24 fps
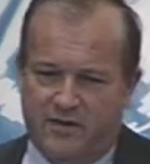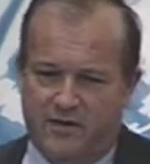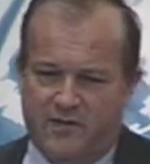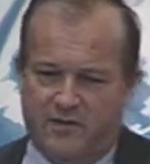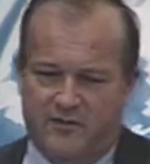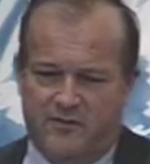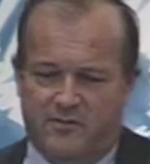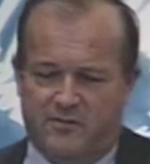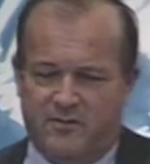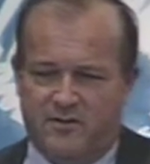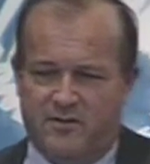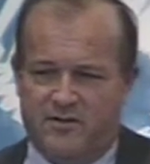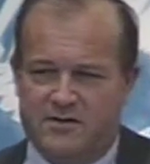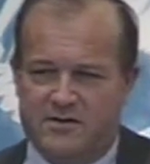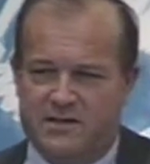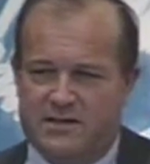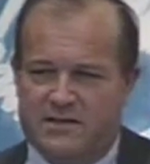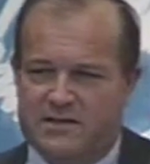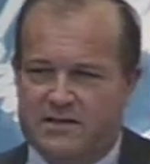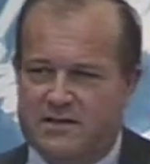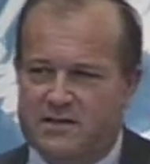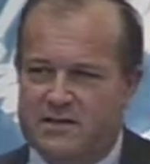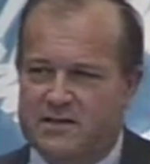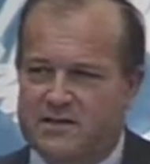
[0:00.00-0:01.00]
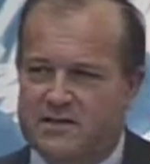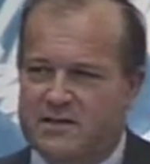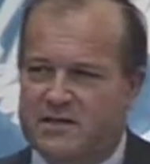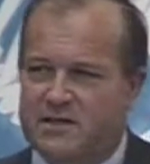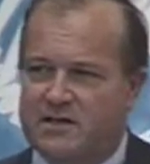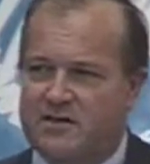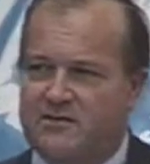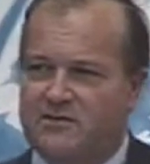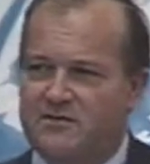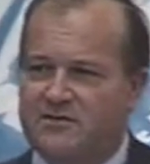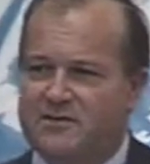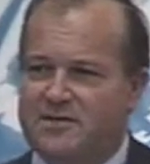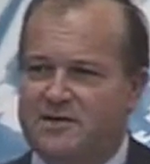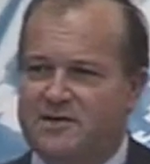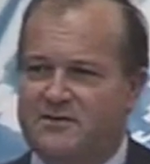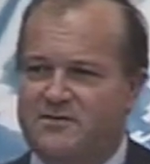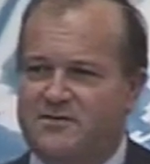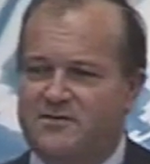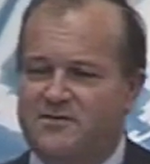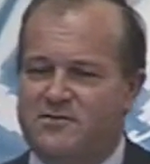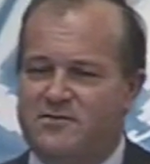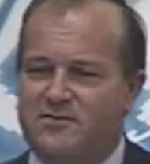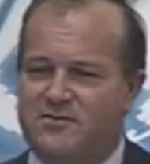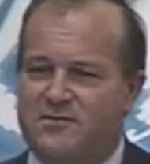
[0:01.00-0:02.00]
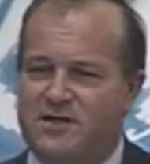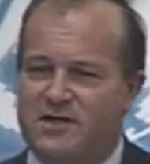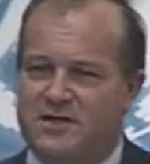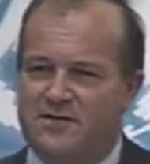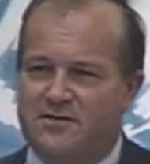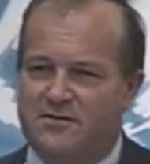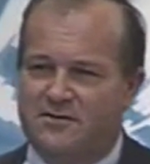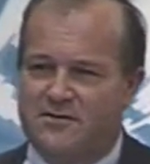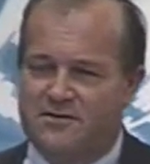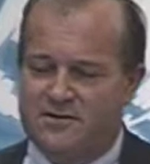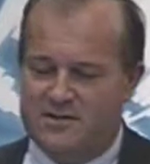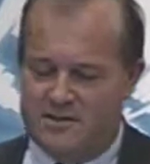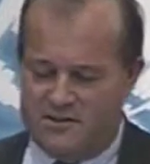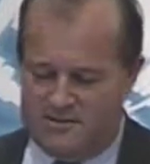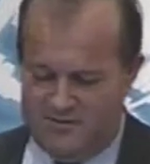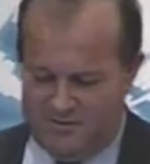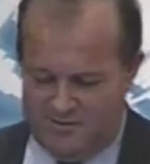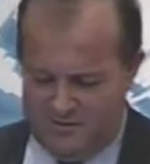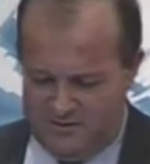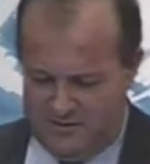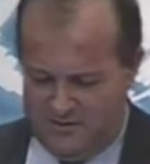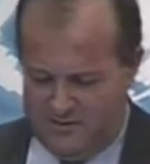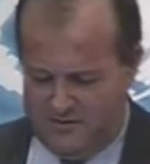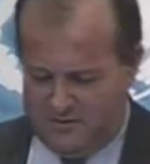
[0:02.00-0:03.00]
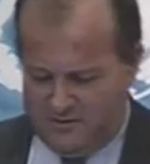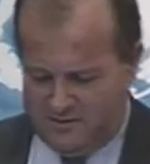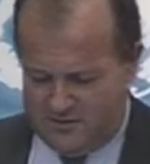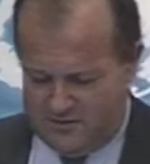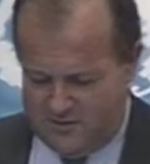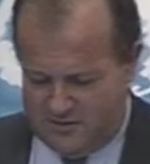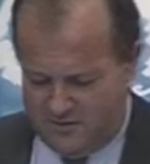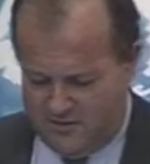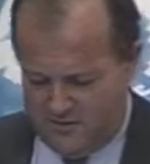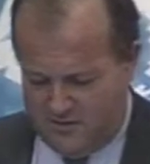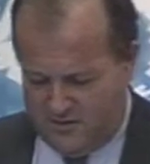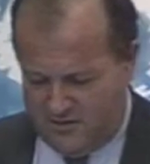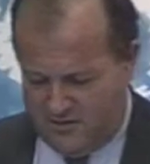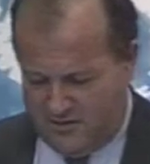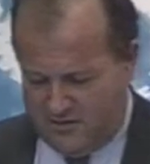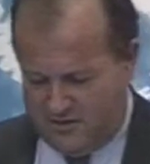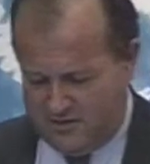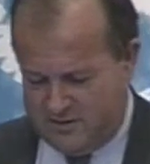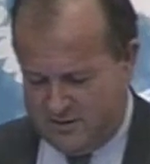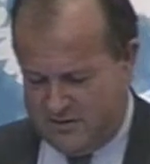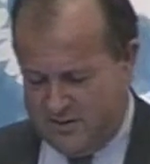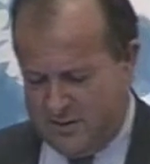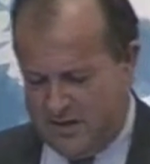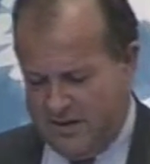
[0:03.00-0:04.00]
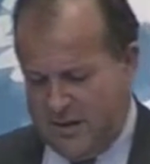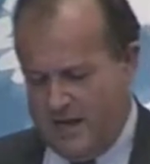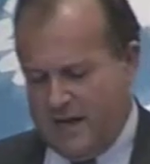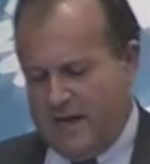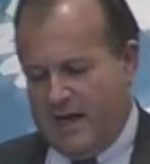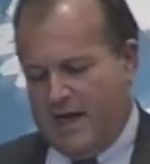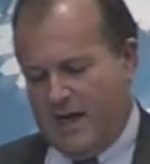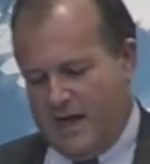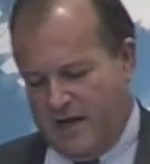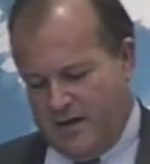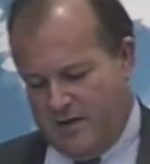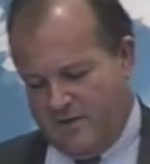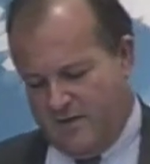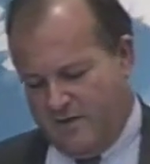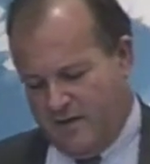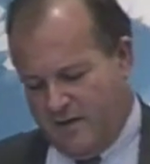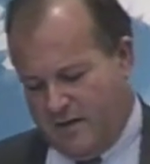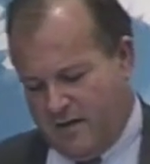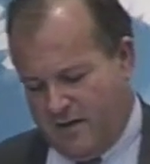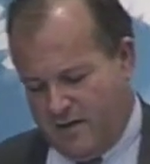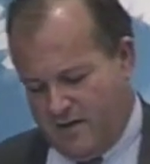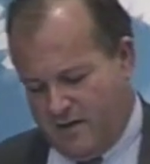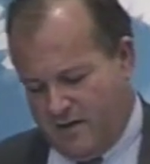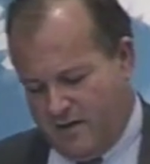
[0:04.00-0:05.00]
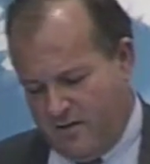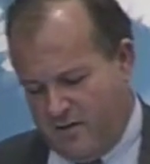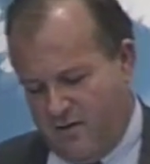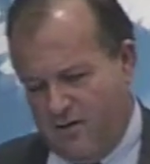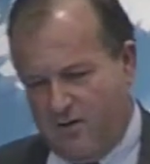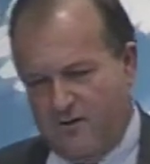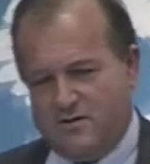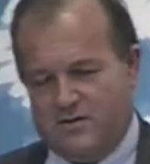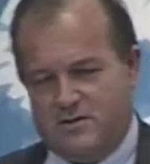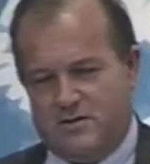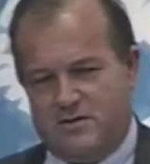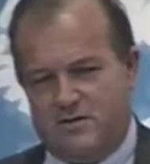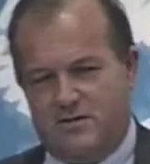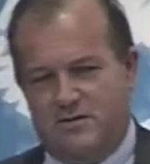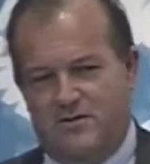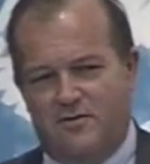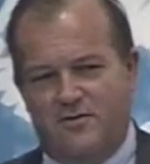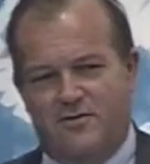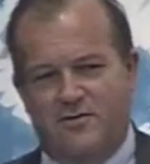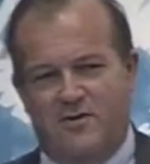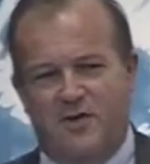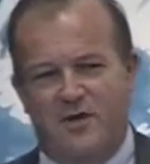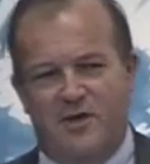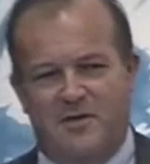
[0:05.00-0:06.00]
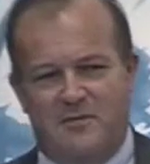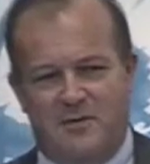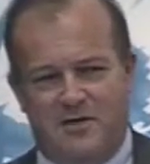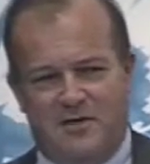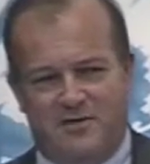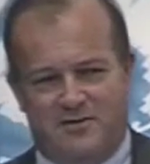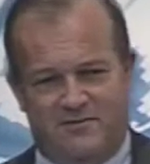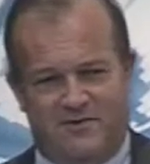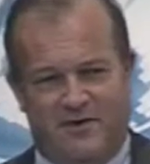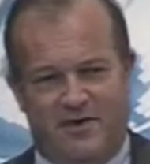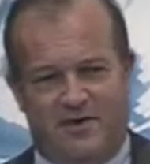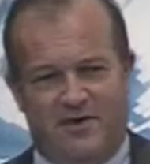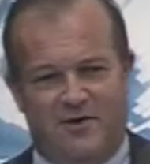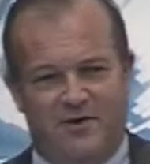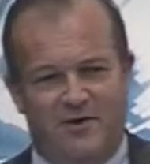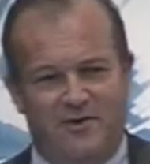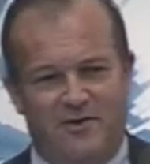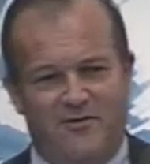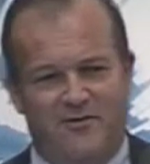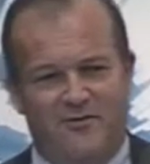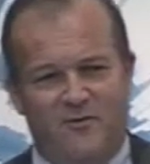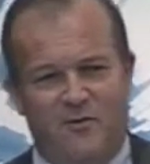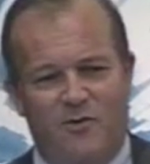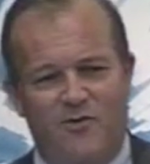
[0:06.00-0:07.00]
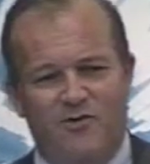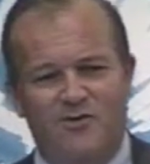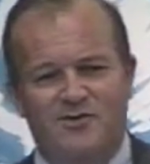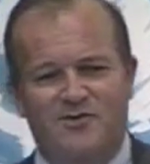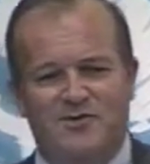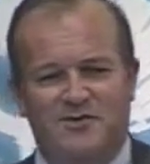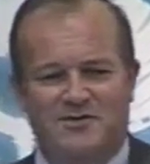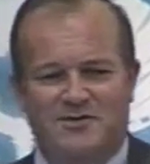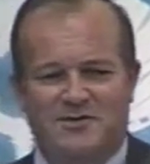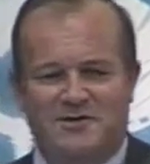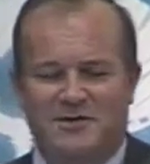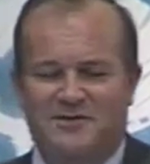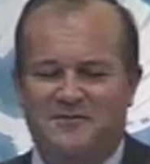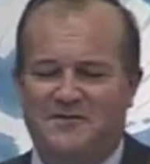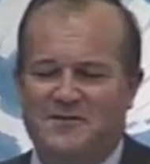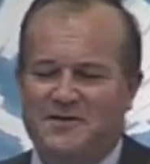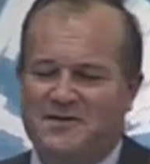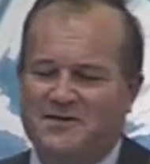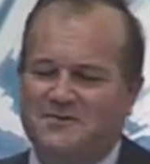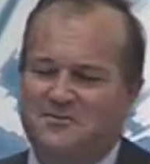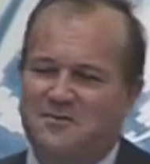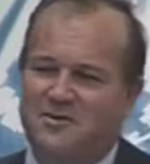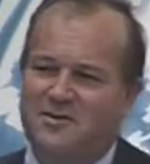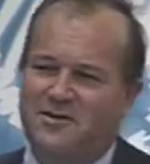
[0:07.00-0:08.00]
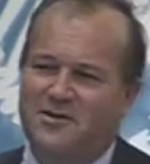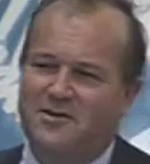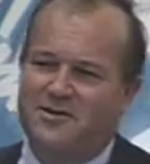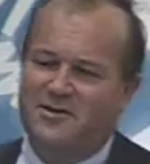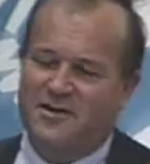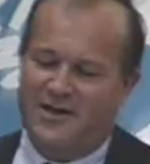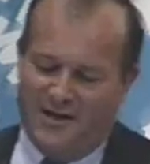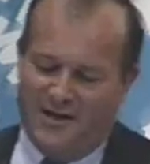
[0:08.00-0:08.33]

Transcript: the processes and using the new technology to reduce your cost. And there are also, because there are a lot of mergers in this world